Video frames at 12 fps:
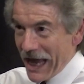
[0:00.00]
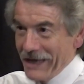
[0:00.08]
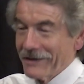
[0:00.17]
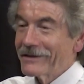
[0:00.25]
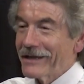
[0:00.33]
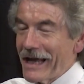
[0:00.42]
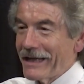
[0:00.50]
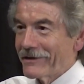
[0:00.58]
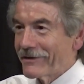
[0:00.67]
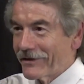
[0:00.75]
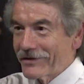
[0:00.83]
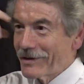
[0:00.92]

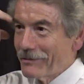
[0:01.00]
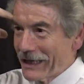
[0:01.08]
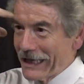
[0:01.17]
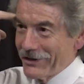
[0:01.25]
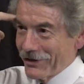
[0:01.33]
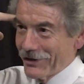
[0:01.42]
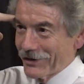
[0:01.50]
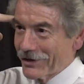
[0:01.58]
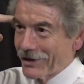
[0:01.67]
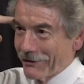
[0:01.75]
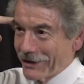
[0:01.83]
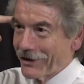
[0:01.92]
and the simulation is
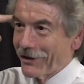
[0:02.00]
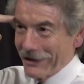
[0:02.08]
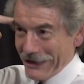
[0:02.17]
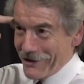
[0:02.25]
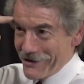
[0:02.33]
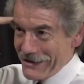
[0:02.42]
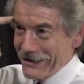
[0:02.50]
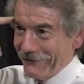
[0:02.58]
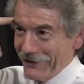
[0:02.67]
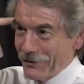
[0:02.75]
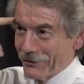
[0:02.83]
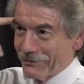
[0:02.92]
going on in our
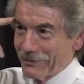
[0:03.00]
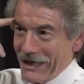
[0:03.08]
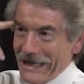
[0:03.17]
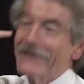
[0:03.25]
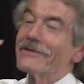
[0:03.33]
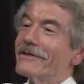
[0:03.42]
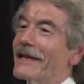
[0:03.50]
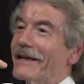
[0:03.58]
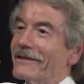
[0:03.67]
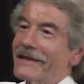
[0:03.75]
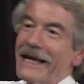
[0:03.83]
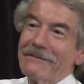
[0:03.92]
individual brains.
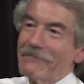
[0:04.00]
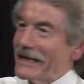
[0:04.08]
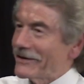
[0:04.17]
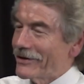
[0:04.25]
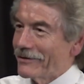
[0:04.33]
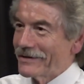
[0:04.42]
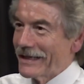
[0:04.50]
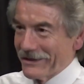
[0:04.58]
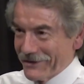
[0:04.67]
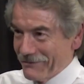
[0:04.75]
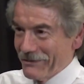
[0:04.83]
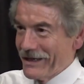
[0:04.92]
That makes no
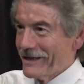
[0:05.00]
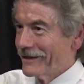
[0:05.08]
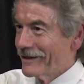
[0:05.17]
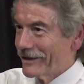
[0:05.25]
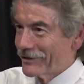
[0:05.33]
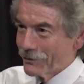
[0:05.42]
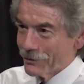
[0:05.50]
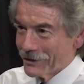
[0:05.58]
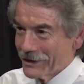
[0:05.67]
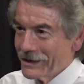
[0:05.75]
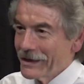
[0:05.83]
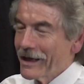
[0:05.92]
sense to me at
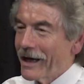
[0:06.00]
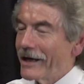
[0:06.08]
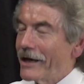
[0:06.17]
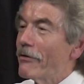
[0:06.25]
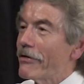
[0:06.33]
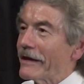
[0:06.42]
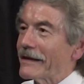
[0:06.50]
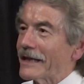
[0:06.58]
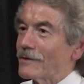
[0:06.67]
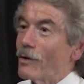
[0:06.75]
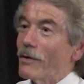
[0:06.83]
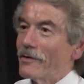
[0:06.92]
all. I don't think
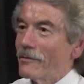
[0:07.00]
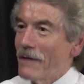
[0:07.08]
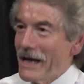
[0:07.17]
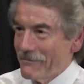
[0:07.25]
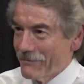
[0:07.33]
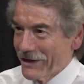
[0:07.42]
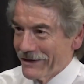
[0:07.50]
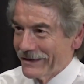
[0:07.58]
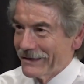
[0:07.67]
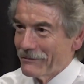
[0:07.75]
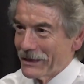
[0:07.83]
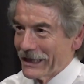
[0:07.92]
that's what's meant by the
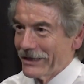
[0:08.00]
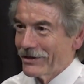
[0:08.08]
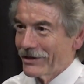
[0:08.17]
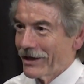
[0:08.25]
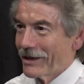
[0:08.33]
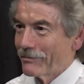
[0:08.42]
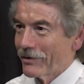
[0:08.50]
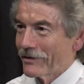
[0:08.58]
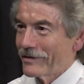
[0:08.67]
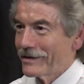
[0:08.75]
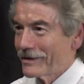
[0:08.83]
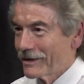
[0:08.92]
simulation
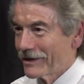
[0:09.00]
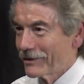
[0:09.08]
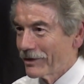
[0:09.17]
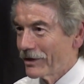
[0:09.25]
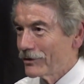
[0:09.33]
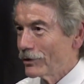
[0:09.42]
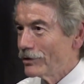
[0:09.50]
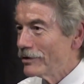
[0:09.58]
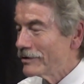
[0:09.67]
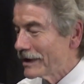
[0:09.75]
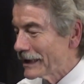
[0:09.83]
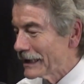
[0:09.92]
hypothesis as you're
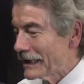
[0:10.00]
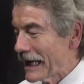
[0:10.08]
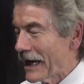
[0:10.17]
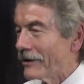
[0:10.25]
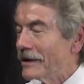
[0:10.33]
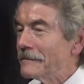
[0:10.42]
using it now.